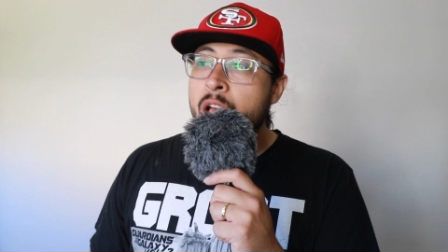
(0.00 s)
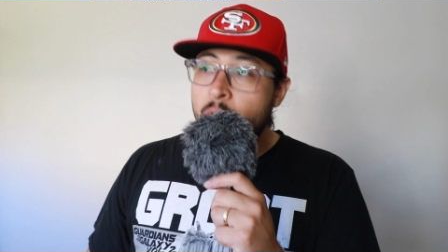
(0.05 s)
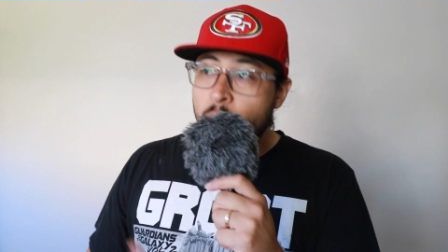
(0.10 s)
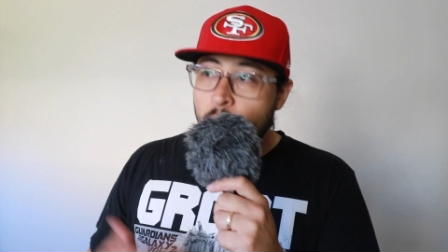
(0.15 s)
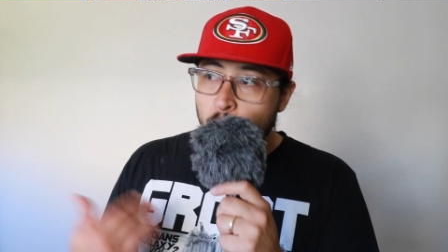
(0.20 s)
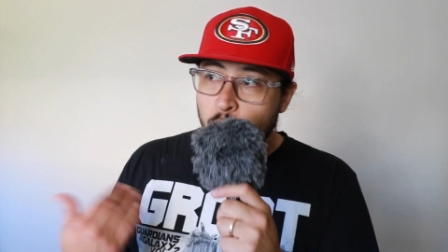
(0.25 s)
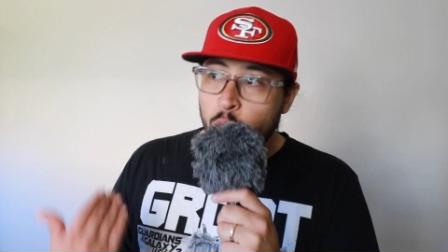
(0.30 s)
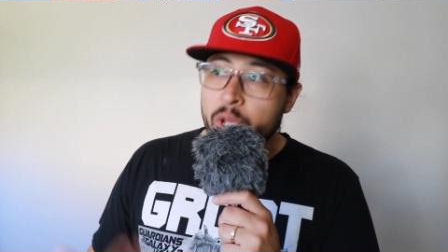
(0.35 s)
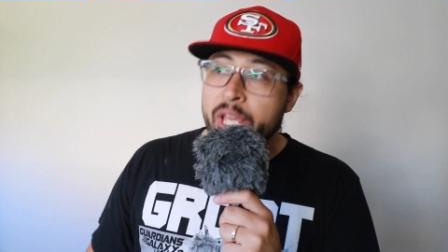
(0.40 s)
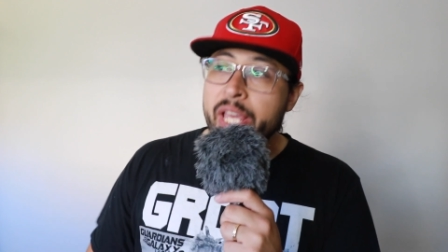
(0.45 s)

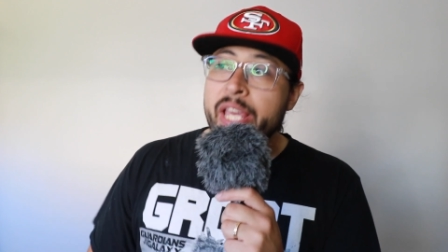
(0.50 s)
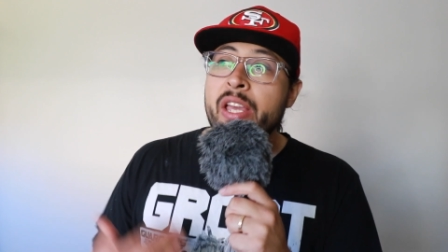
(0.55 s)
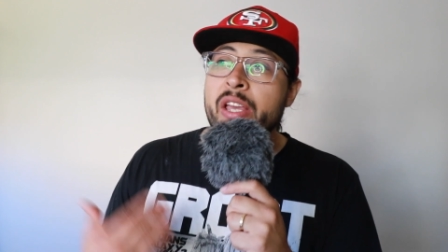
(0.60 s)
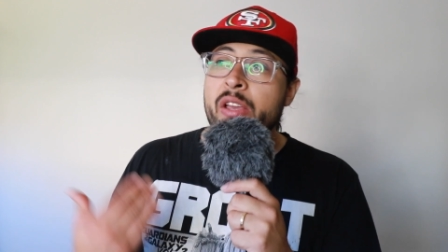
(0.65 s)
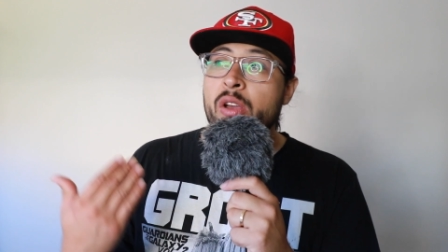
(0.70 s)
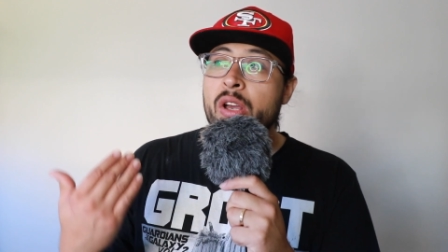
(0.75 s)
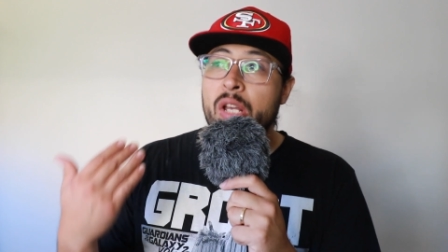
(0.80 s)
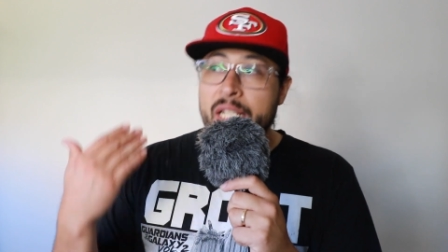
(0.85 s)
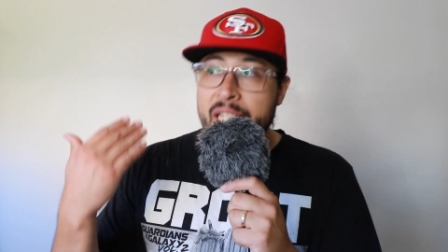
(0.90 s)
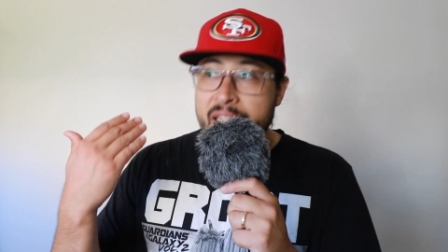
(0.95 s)

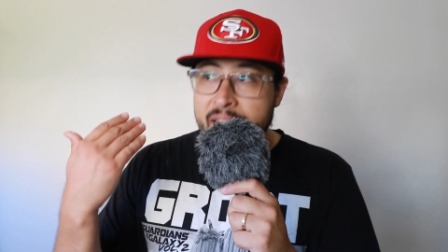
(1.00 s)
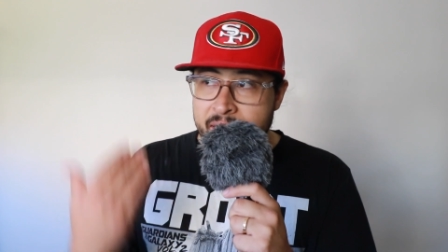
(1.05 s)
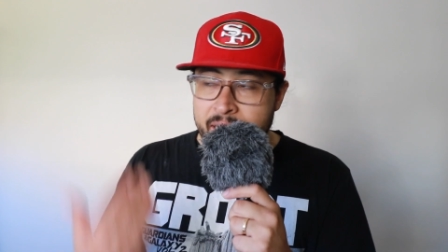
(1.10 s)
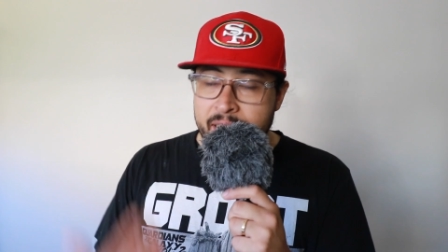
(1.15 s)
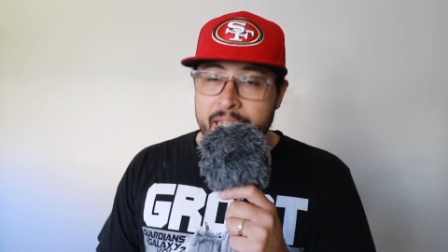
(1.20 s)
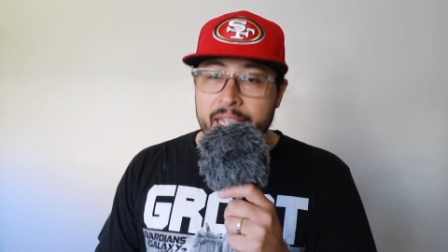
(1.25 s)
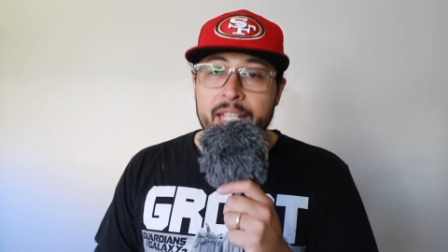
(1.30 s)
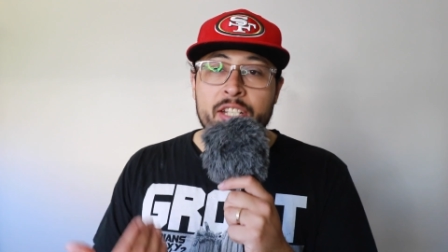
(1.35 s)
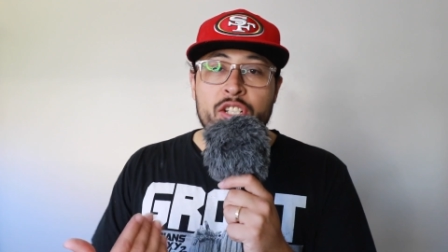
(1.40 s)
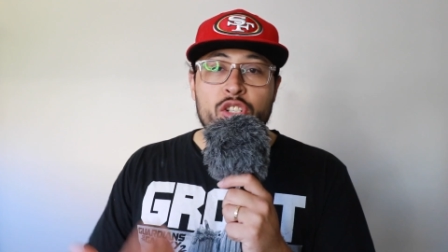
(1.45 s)
we
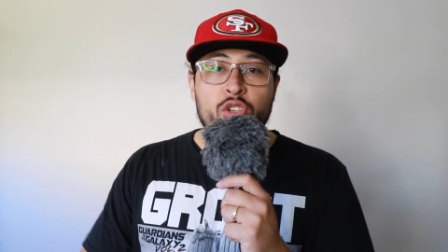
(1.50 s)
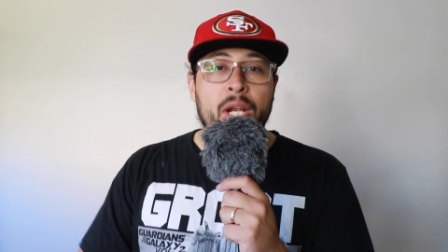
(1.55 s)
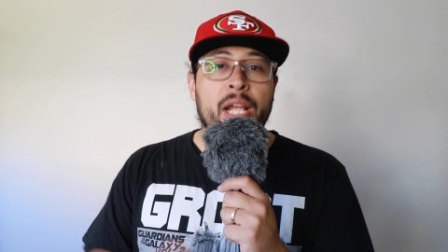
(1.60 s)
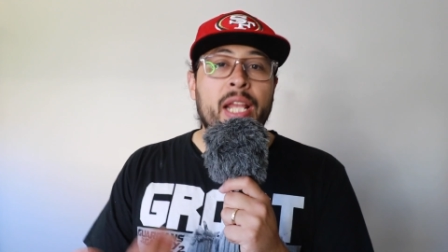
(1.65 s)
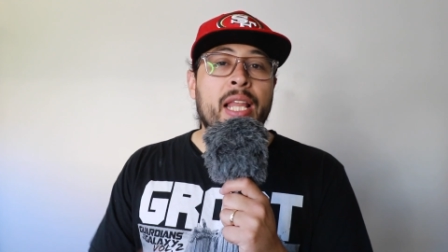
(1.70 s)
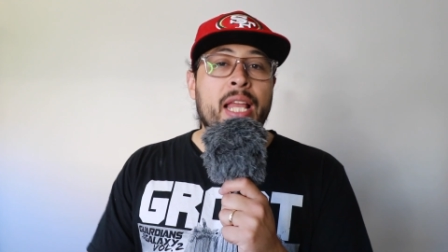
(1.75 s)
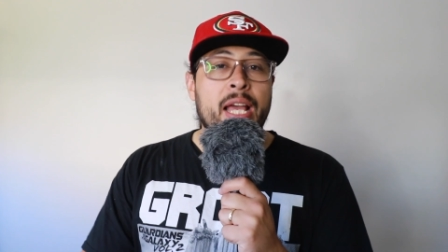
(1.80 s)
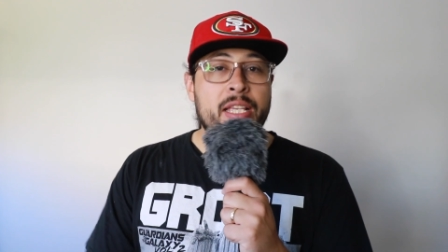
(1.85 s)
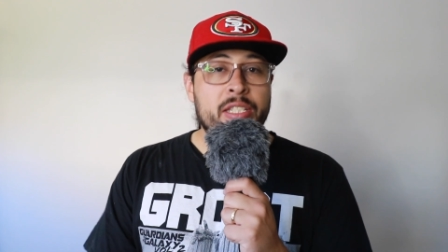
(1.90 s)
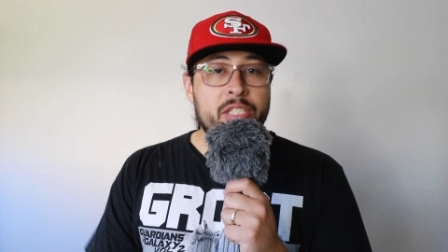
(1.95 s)
needed Trey
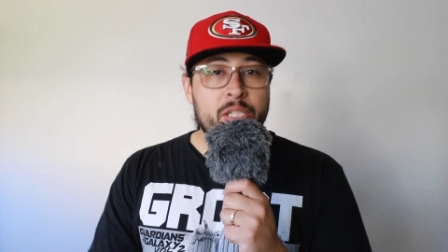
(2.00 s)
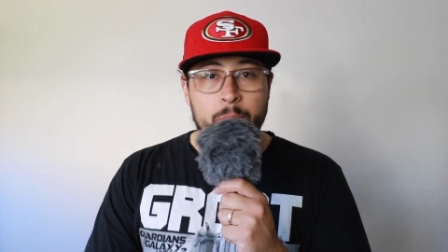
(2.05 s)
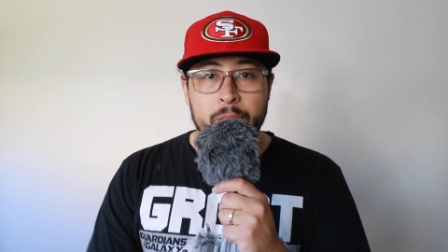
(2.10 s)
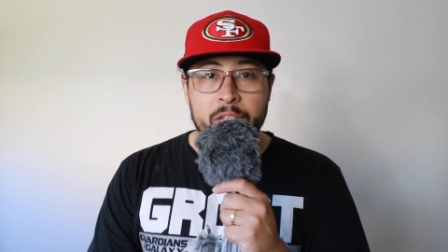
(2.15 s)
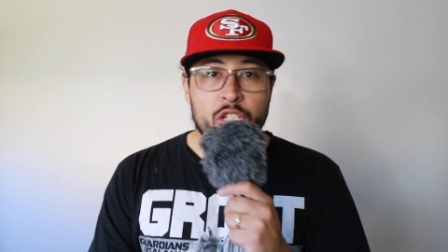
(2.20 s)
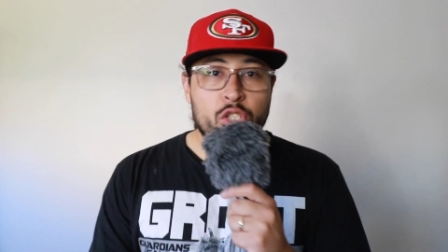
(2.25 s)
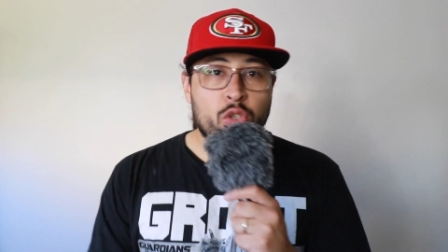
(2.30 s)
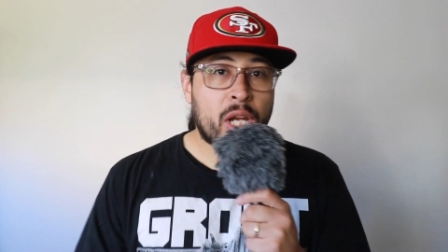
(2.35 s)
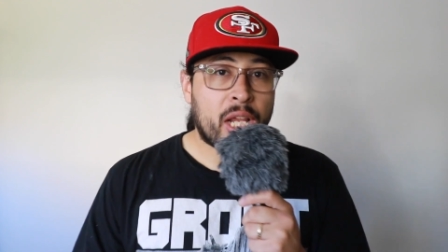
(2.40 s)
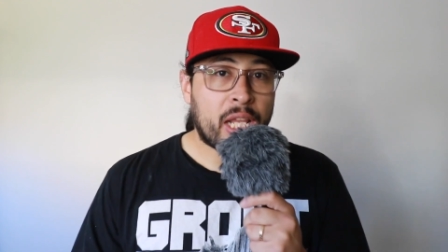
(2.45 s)
Lance to be
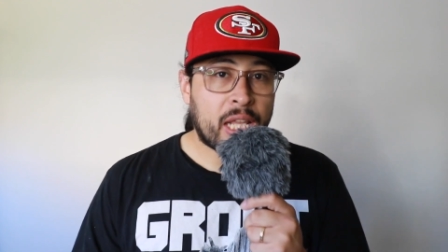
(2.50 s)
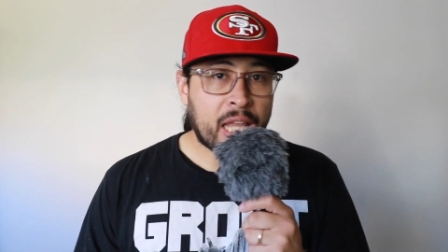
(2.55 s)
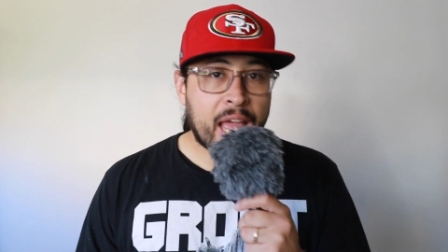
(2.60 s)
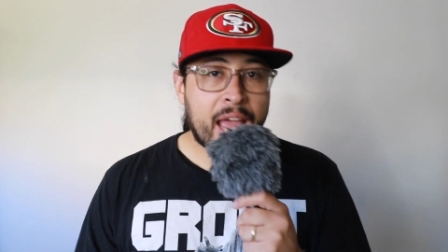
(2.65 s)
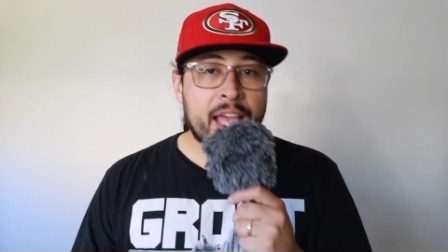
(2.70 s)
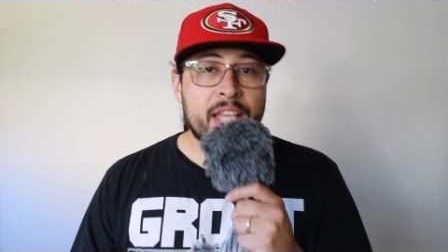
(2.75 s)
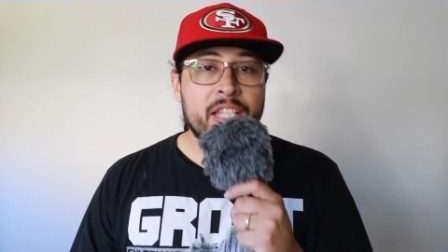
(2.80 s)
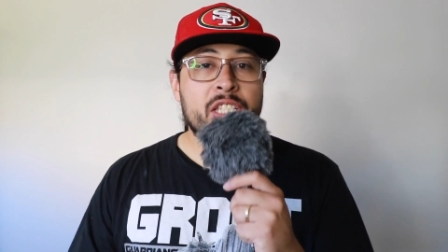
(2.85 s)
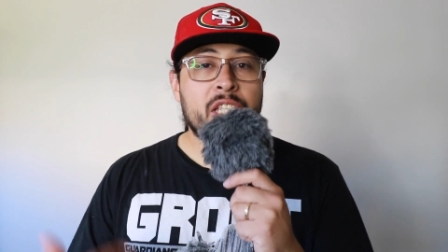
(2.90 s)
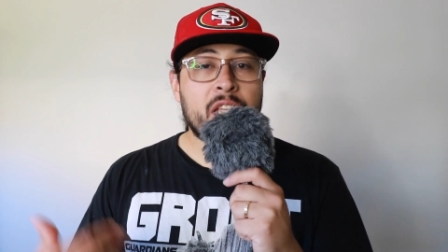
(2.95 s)
Trey
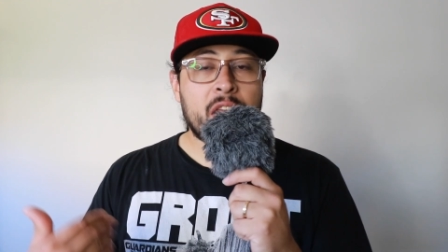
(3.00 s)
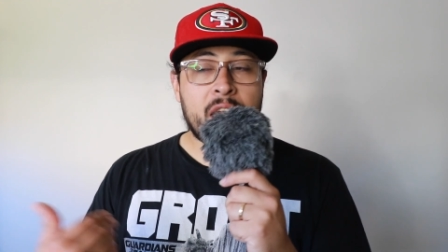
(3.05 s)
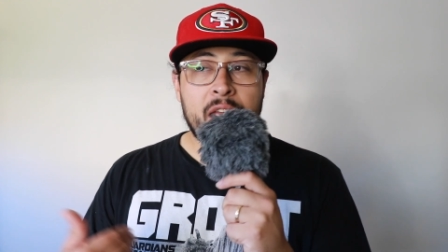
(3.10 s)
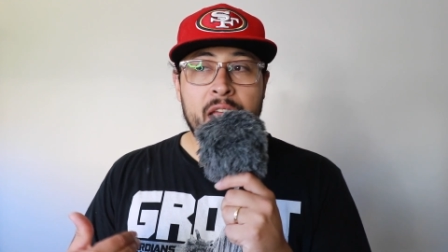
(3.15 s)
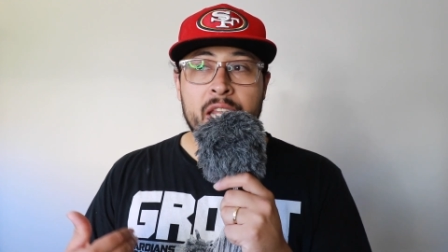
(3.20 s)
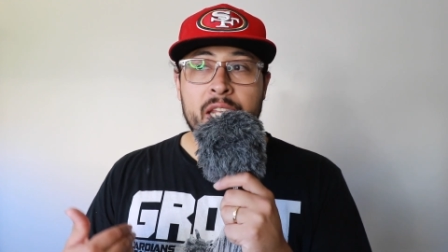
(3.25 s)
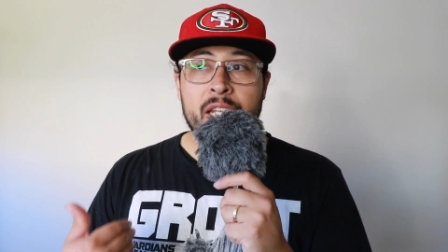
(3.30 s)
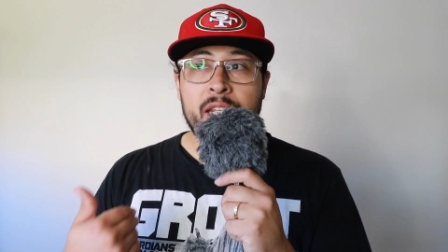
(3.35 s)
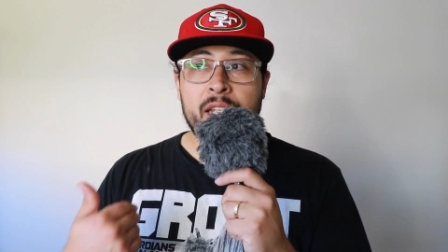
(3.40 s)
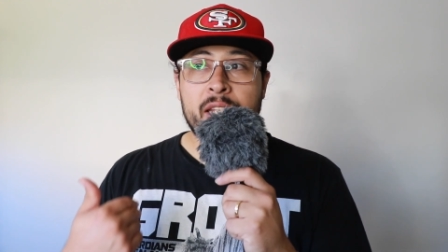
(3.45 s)
Lance
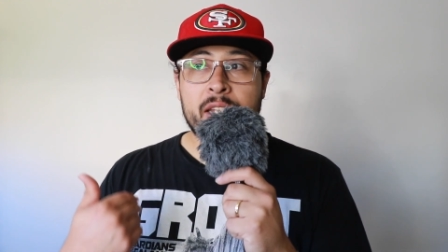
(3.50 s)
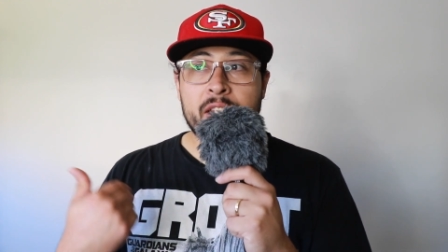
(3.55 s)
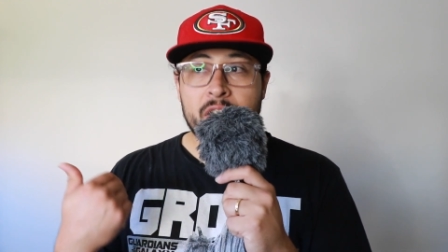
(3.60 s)
and,